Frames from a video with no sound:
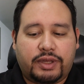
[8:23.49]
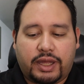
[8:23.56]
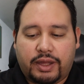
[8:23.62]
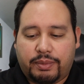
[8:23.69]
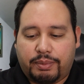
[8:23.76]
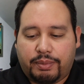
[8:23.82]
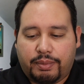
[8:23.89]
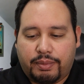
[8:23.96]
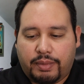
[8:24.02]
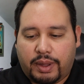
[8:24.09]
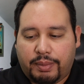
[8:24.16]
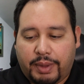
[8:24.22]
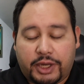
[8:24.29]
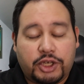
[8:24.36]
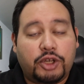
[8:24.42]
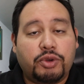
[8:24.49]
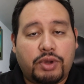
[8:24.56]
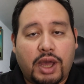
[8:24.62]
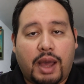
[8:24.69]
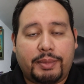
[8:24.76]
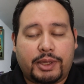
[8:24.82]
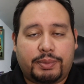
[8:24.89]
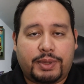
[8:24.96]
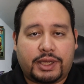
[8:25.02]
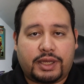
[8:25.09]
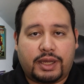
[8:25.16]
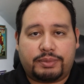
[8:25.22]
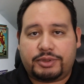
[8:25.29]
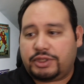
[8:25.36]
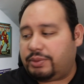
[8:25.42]
my new comic
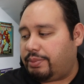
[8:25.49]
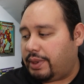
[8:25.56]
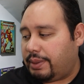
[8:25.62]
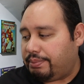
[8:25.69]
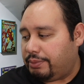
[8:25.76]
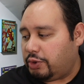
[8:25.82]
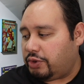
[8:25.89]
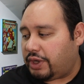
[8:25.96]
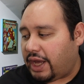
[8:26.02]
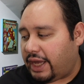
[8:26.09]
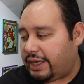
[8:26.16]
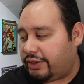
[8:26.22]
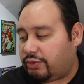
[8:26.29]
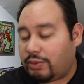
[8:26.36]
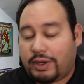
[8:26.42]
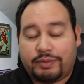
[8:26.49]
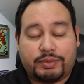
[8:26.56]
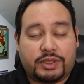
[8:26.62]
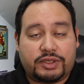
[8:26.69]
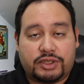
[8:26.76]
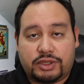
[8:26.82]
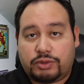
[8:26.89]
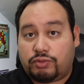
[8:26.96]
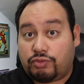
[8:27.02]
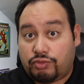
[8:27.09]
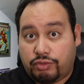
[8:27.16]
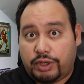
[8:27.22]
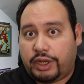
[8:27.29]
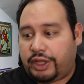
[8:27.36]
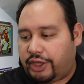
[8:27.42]
pickups, but Moon Knight is one of them that's just
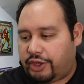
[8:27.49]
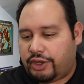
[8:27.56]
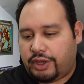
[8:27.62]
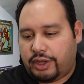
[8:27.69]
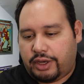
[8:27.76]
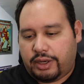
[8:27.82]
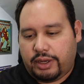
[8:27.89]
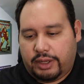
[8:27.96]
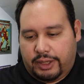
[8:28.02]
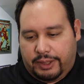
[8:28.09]
really good.